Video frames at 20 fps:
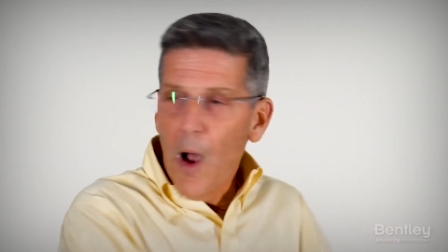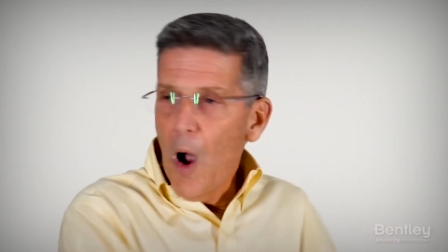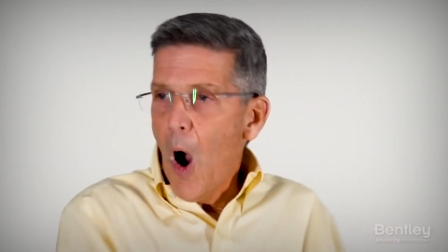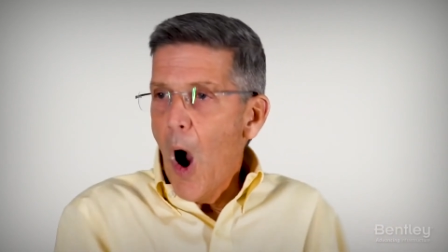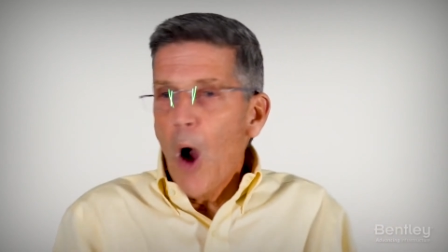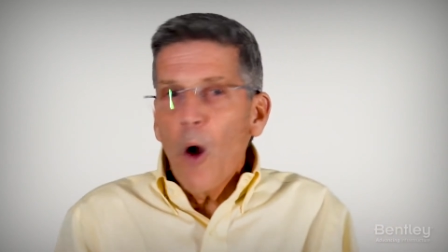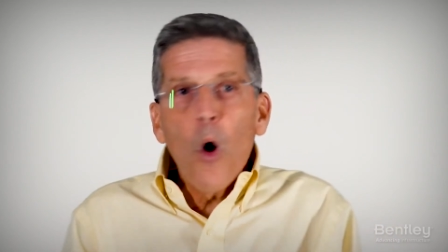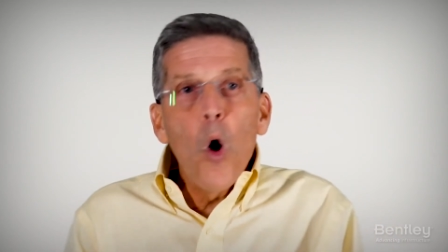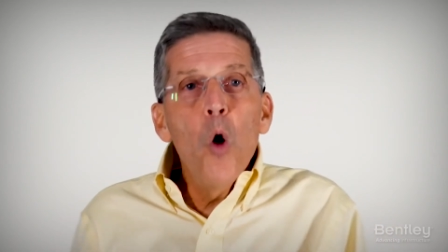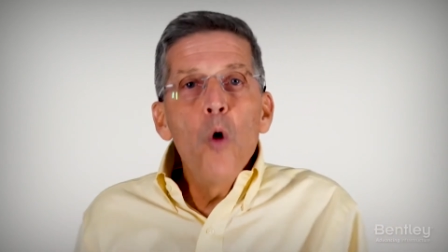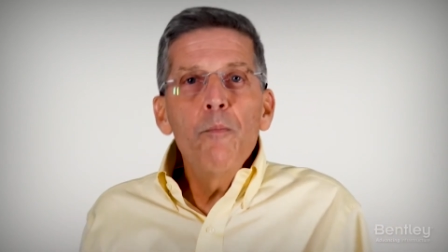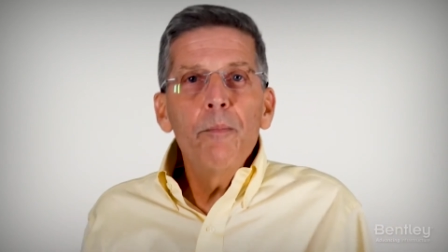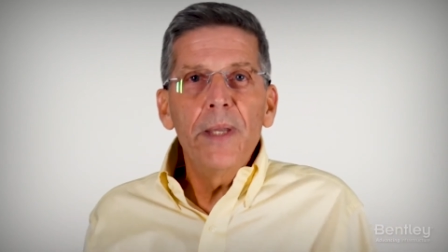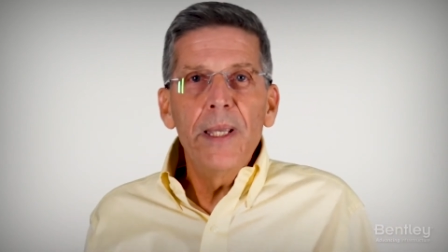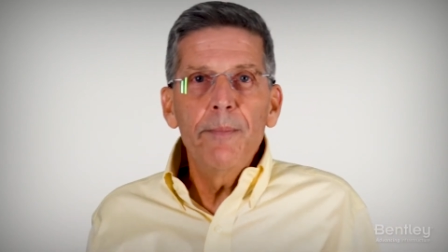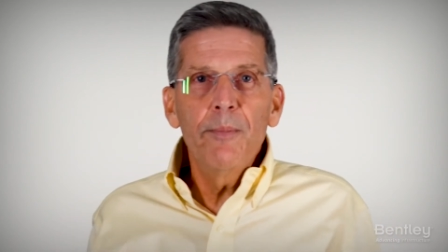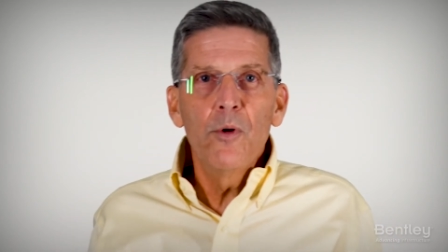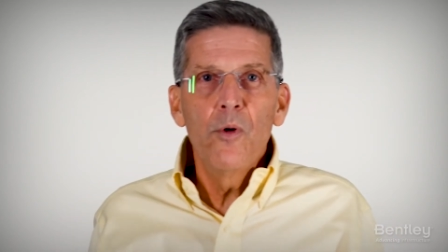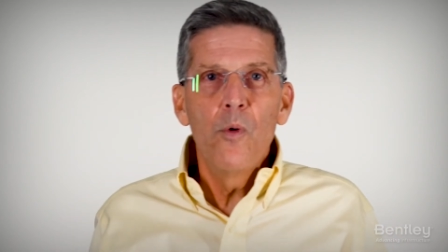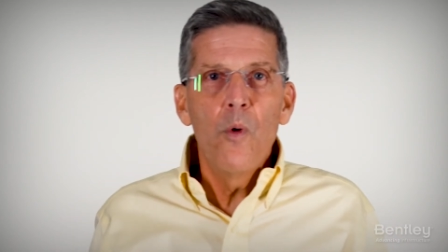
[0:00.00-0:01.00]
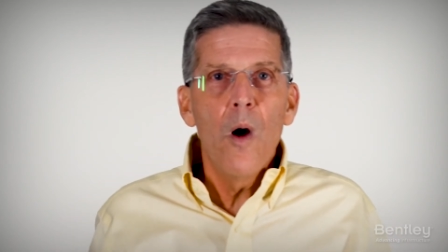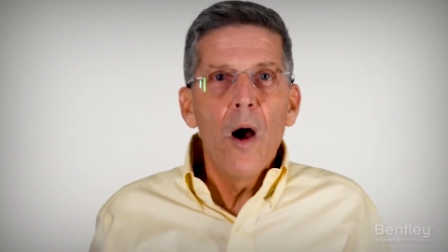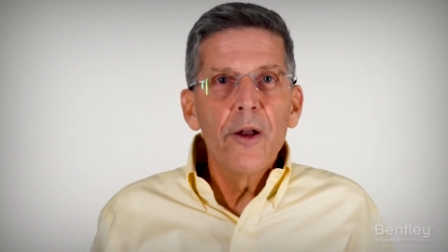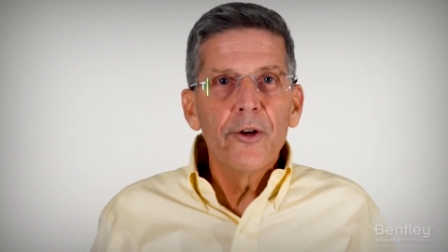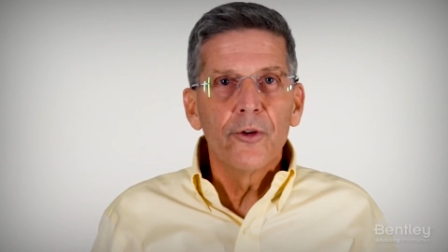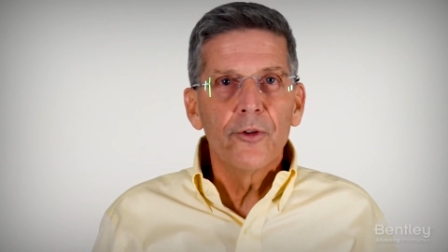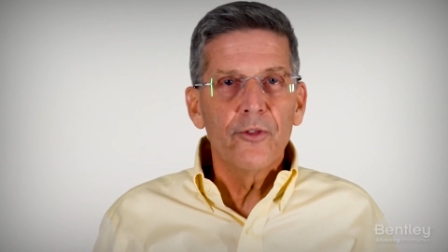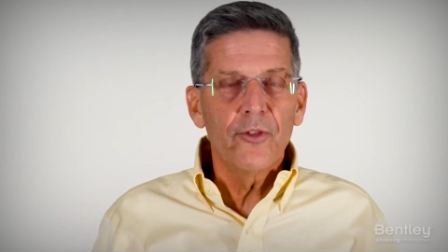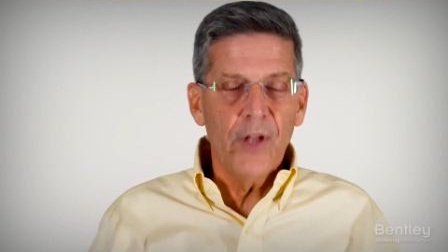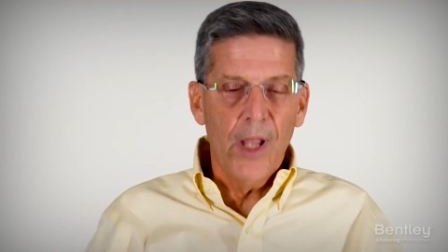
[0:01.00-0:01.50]
our own people who
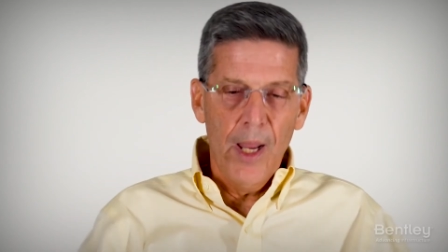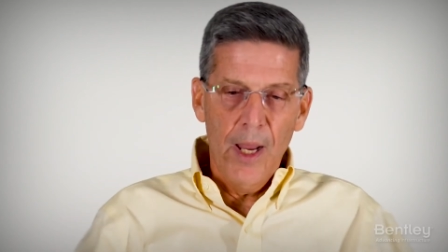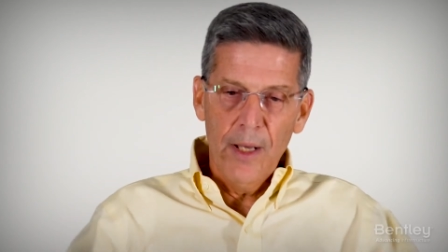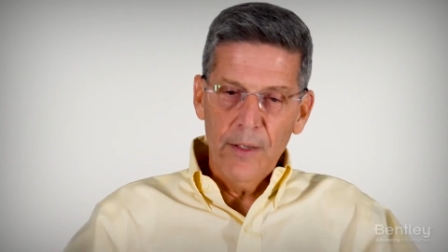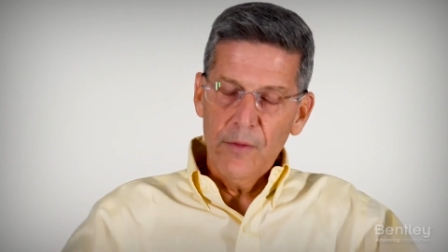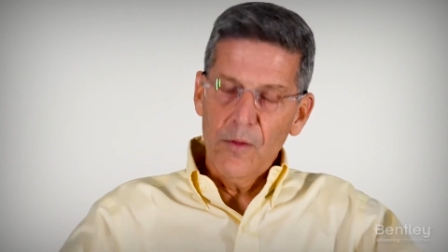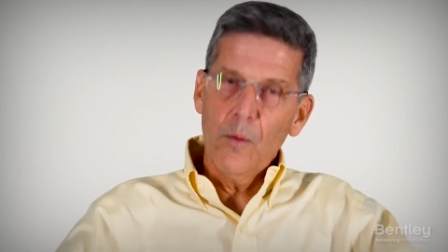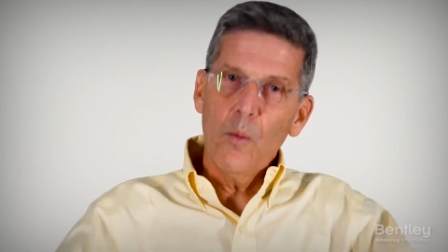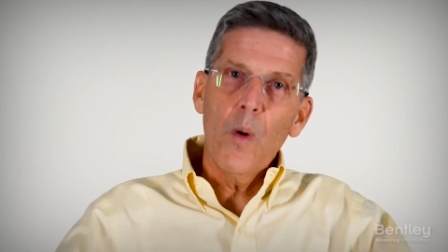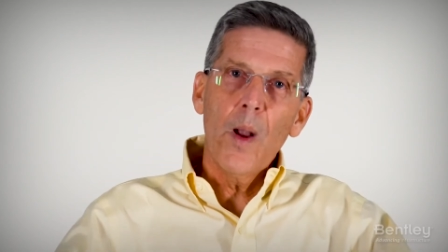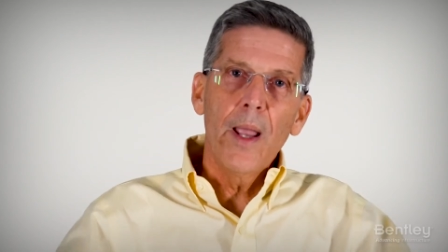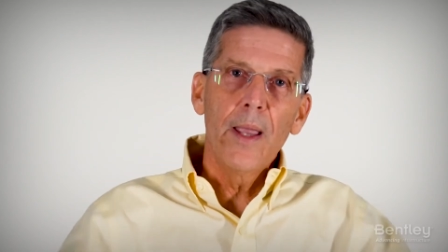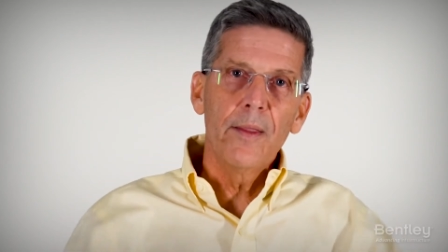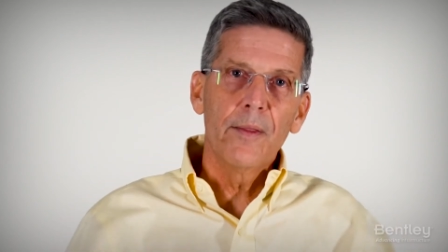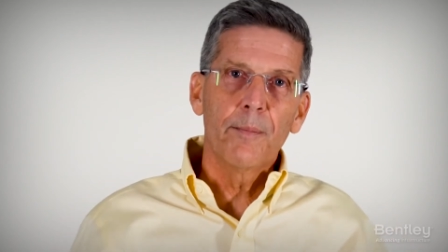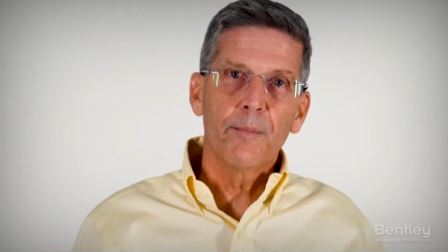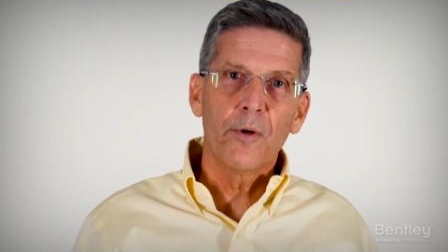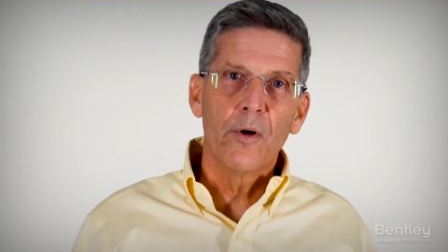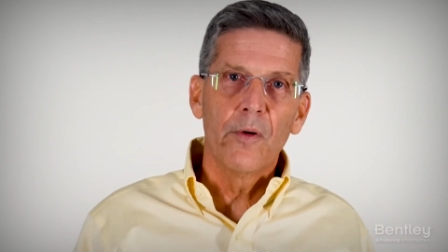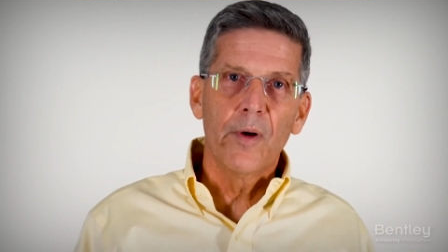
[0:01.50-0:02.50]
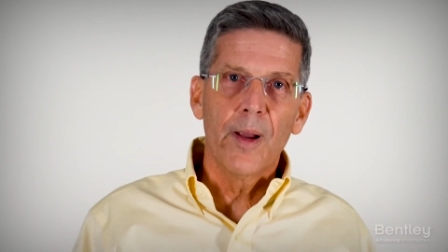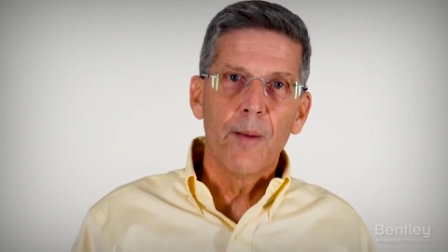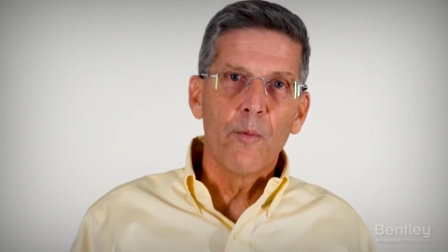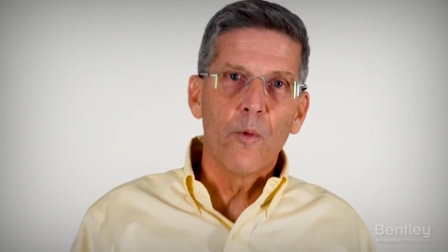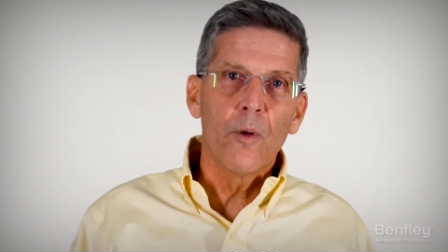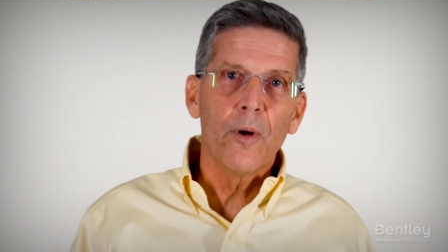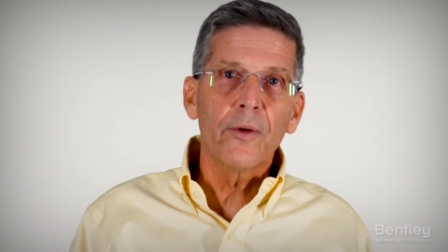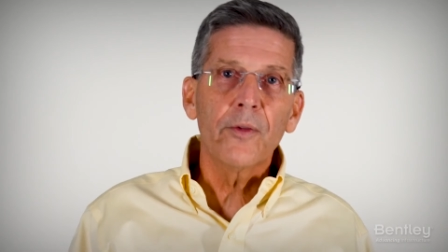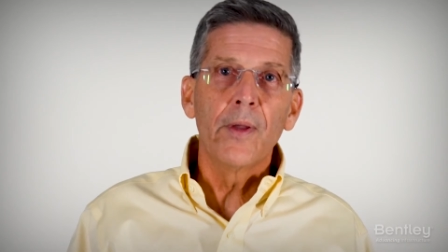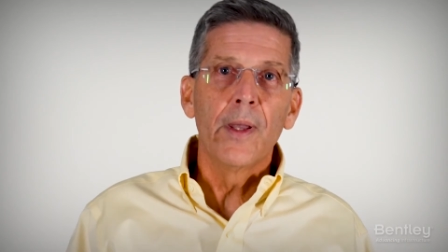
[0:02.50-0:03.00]
understand the way the program
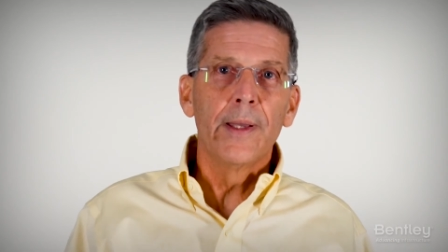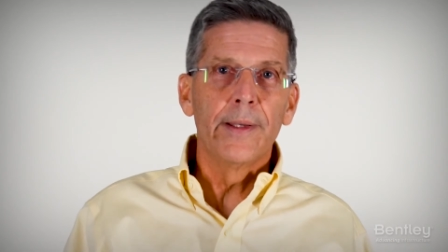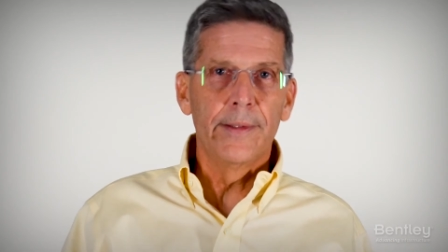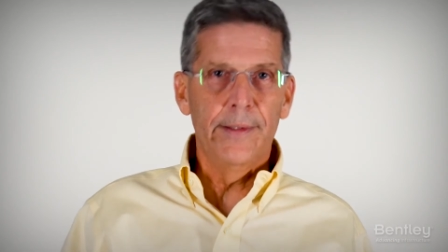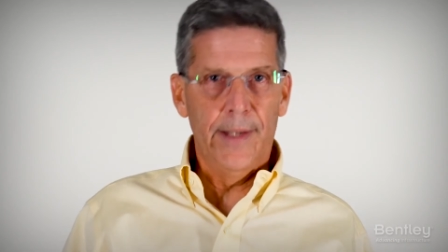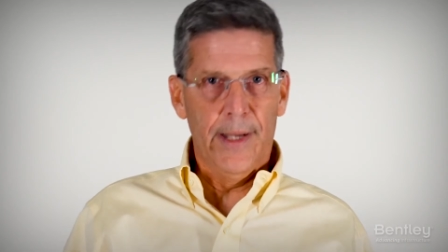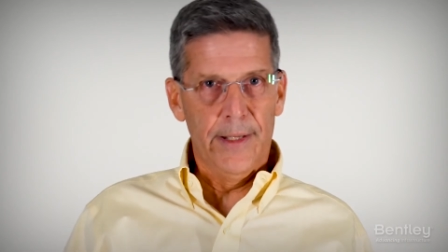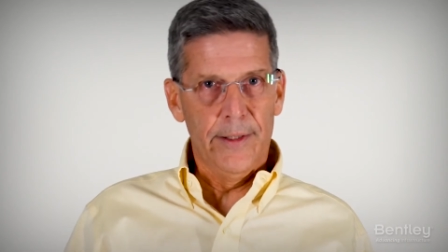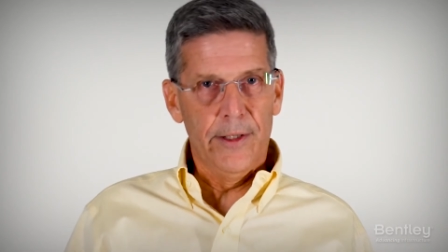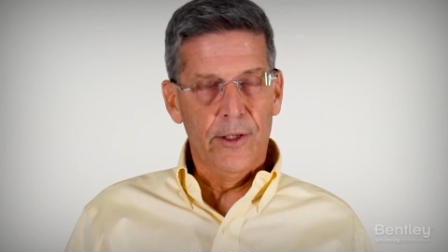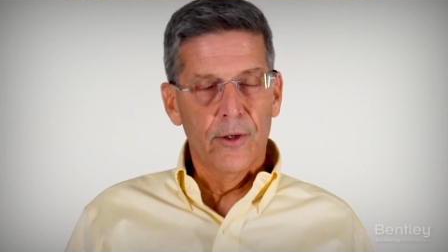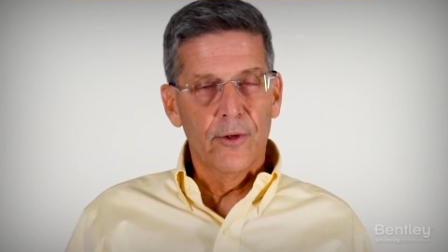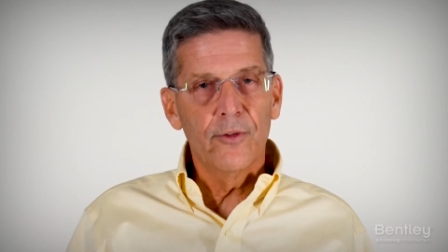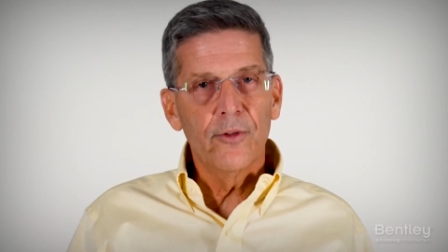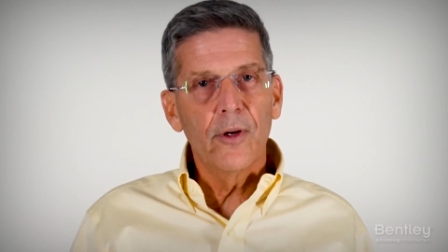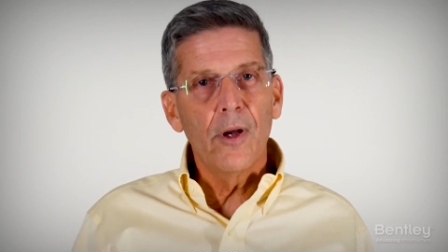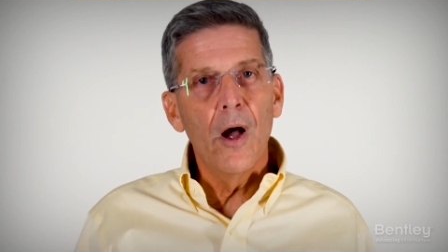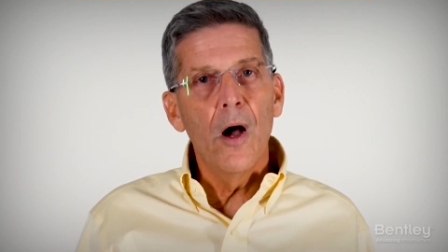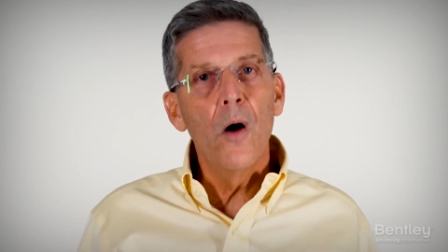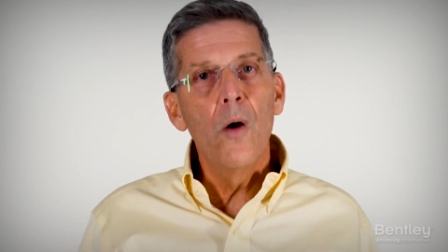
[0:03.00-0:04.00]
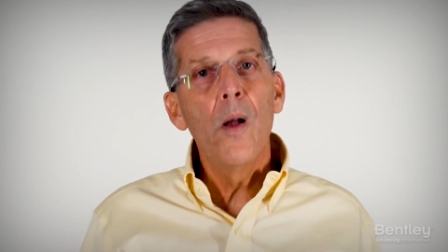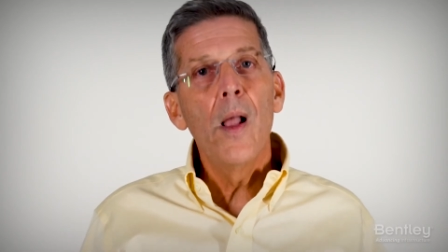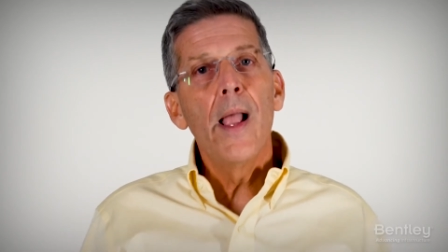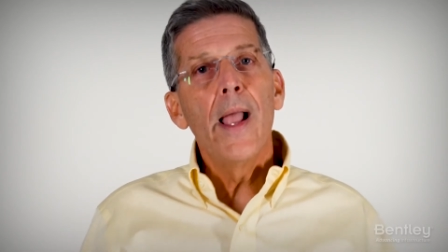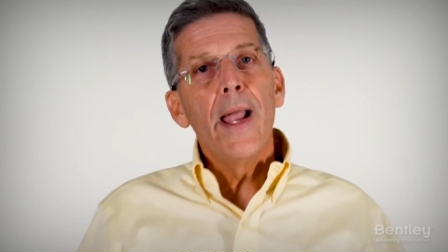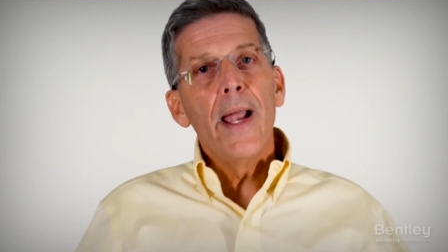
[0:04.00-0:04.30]
worked 10 years ago.